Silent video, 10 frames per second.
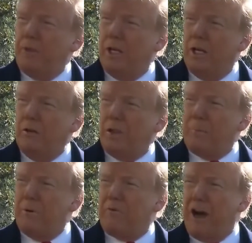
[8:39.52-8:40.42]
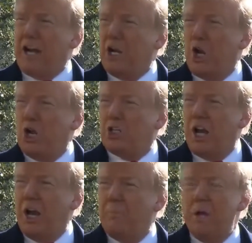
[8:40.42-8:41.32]
You know, they've been fighting a long
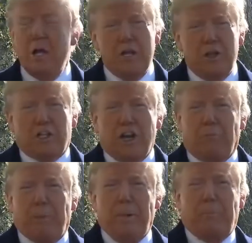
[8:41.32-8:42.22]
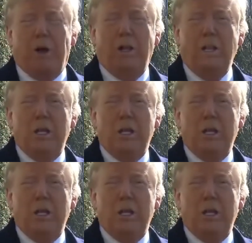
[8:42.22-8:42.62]
time. They're tough people.